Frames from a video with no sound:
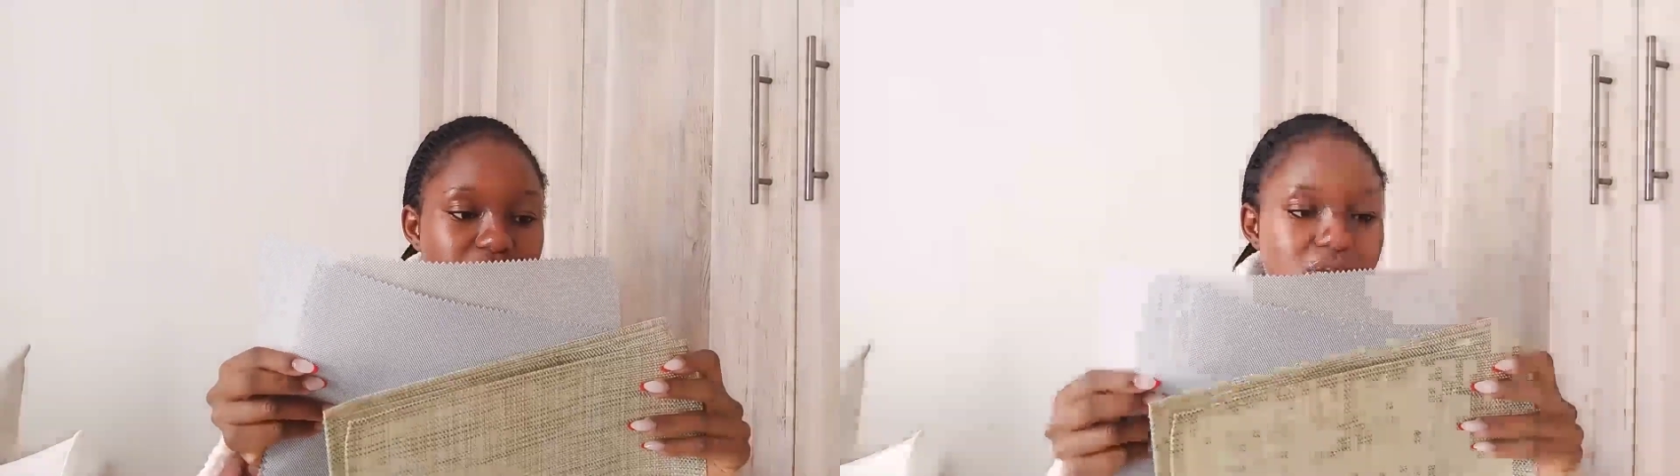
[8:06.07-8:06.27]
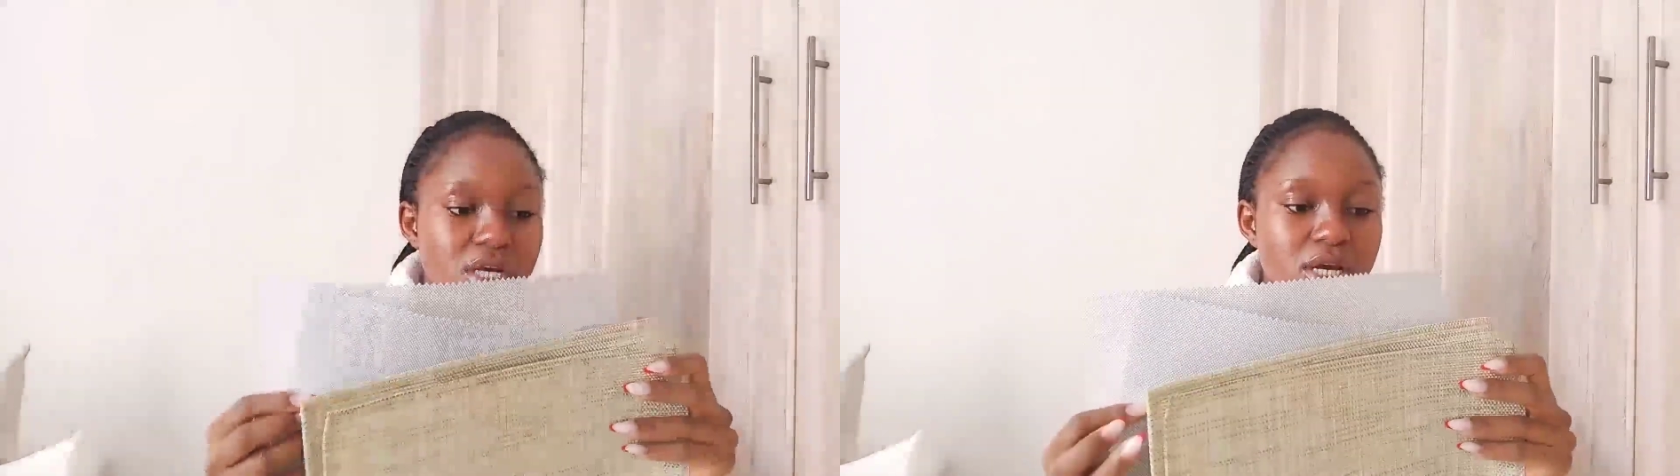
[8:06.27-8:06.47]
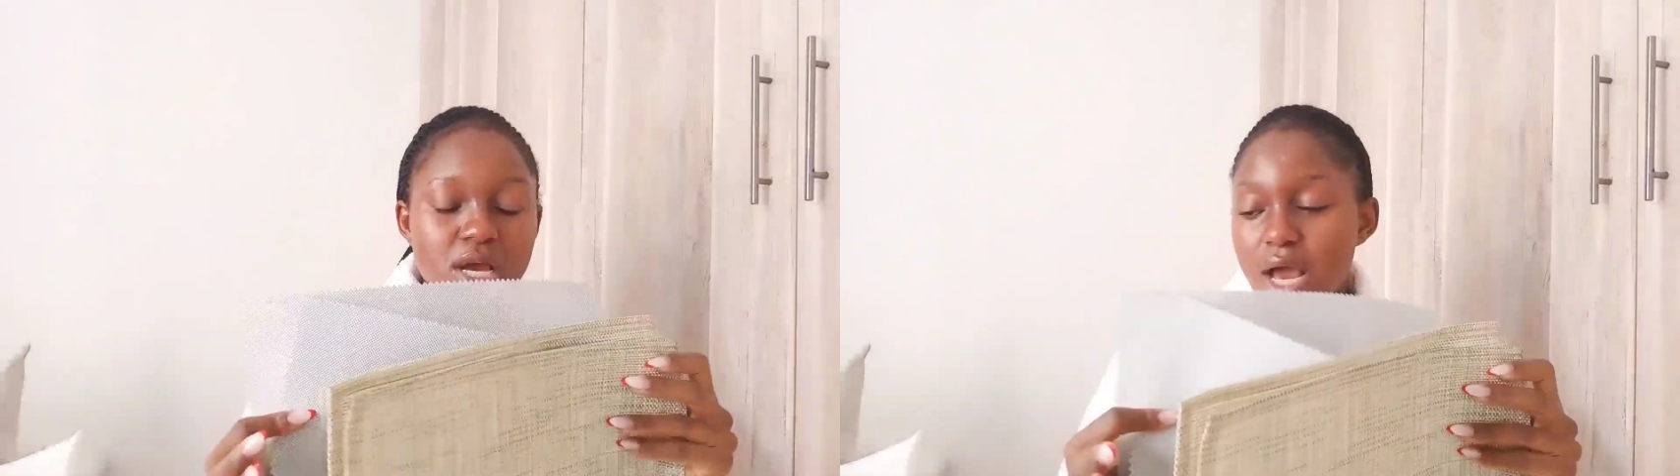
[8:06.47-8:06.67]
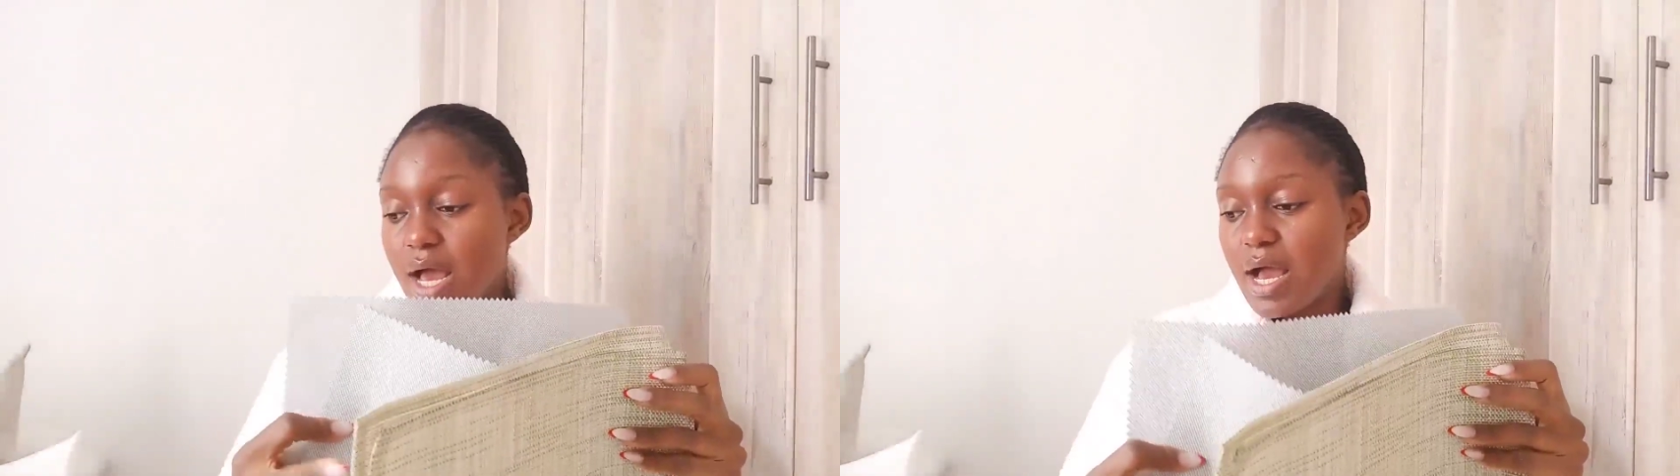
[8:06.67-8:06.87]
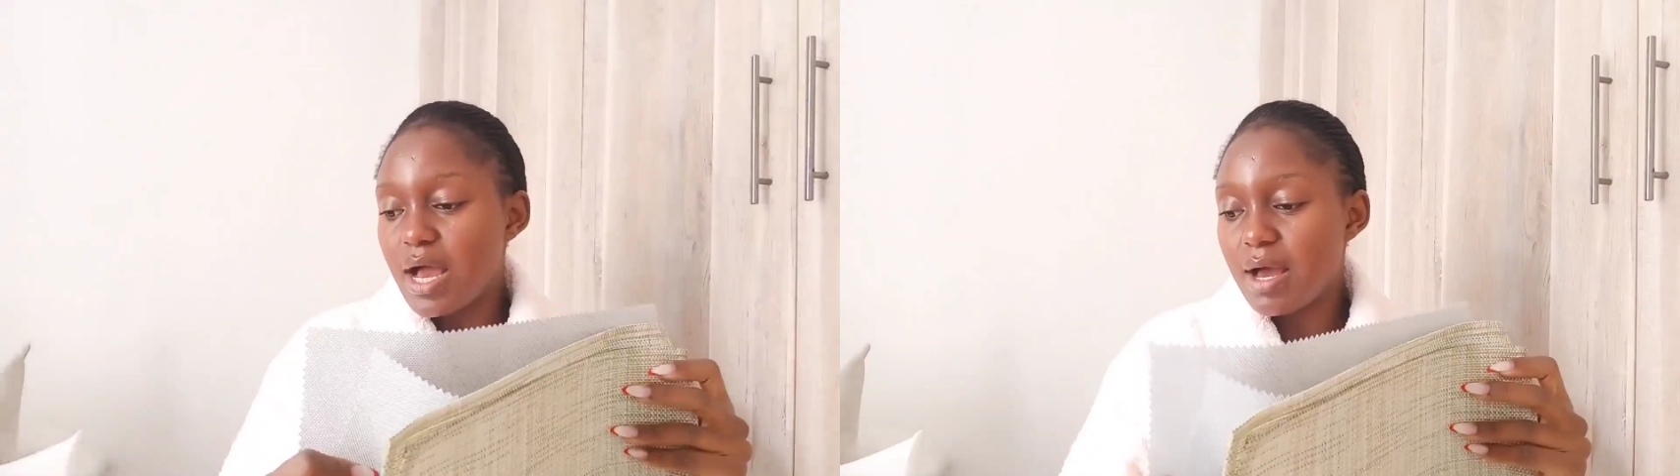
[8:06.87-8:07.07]
it.
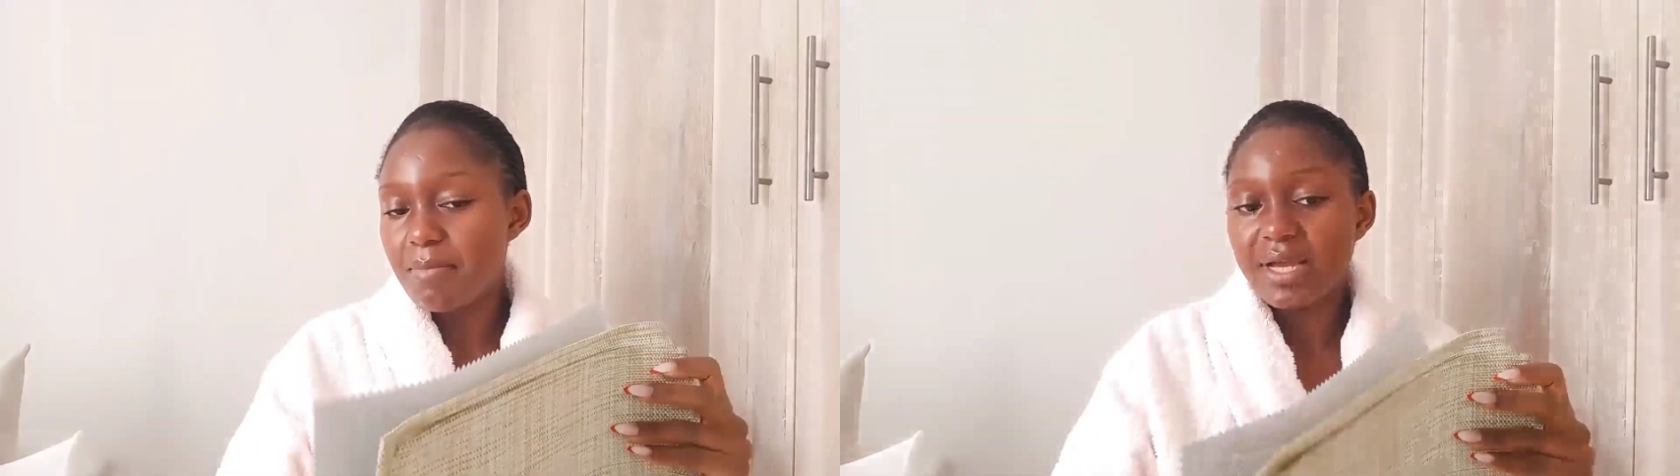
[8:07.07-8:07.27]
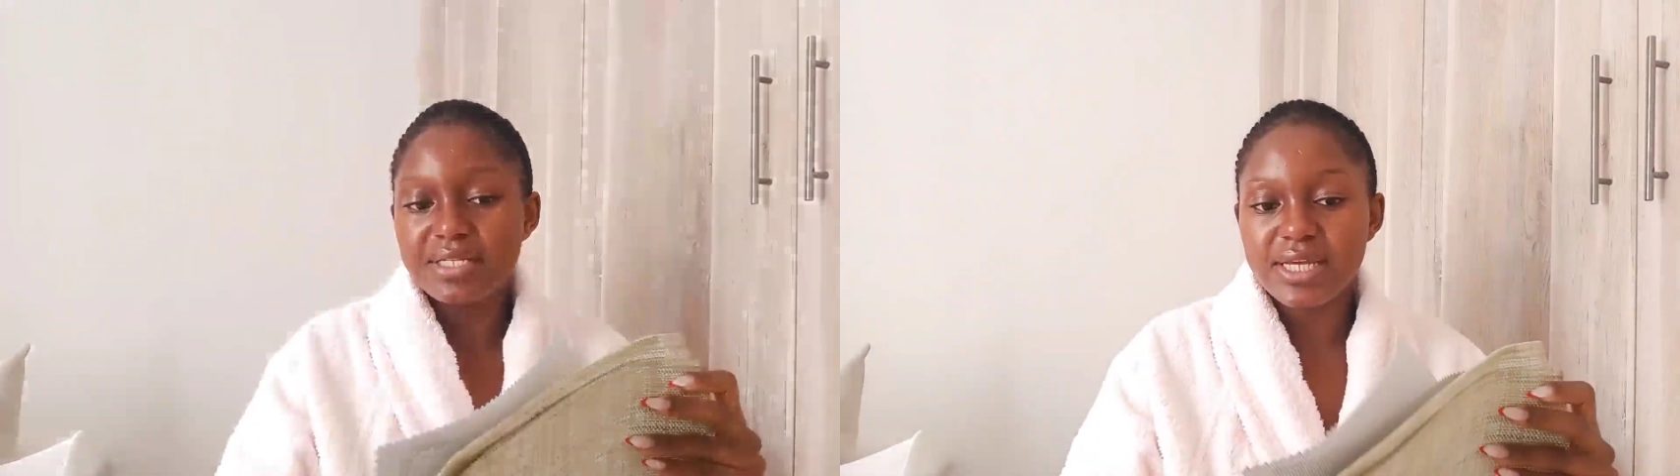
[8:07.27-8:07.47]
My